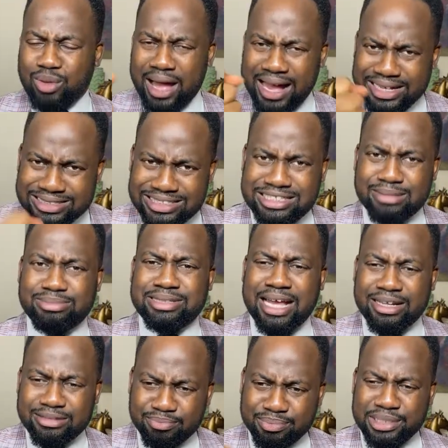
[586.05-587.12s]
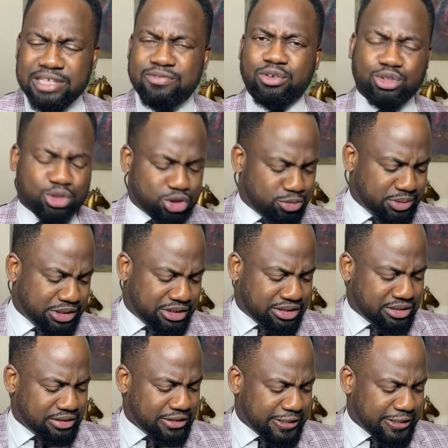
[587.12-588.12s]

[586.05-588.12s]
accept and believe your judgments.